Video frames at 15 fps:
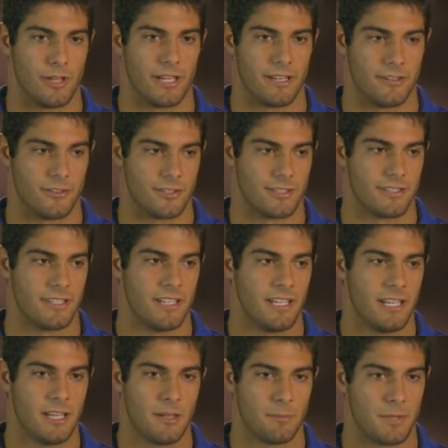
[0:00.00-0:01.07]
that, and just
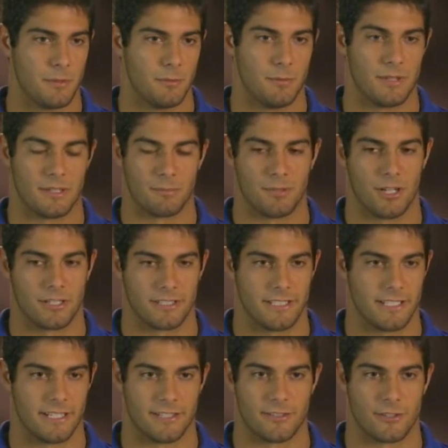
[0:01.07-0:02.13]
people being plugged
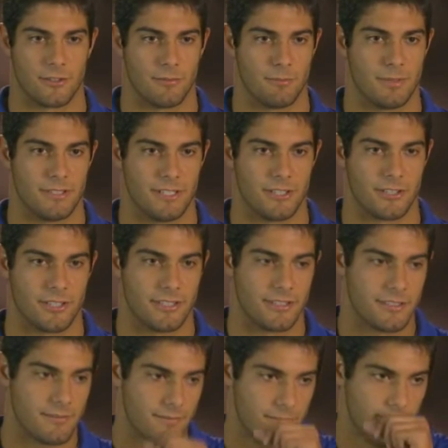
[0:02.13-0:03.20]
in at certain
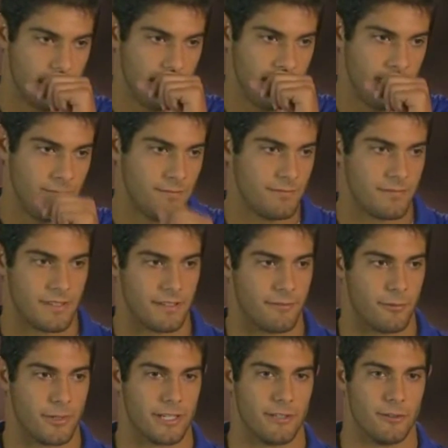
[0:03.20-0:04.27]
positions.
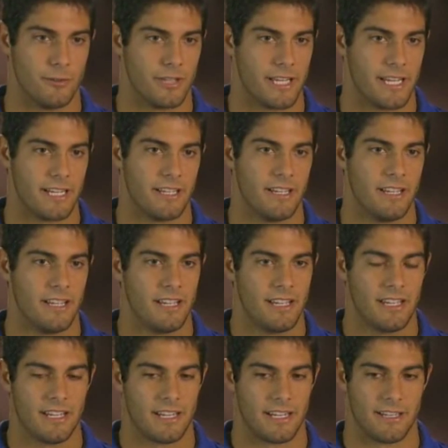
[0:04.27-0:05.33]
If we could do that
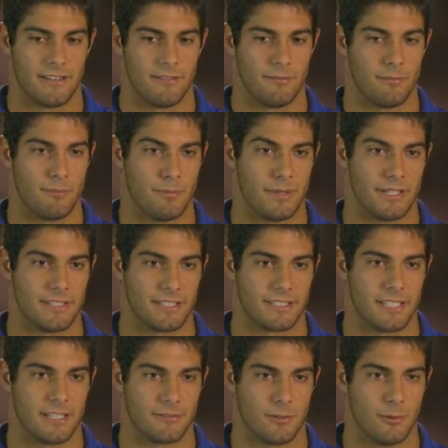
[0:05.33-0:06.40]
and be
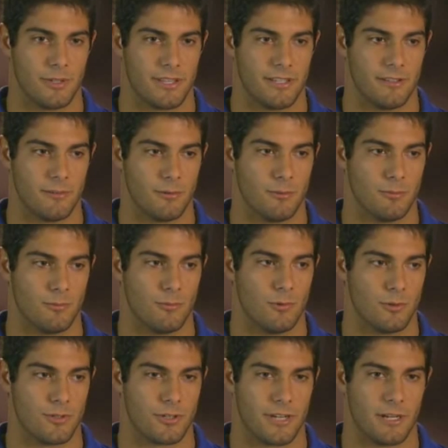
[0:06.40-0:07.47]
successful with it,
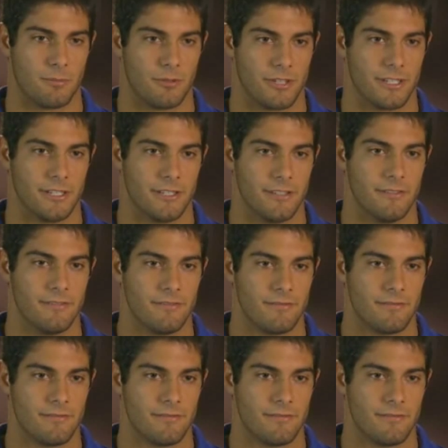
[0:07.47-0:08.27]
we'll turn out pretty good.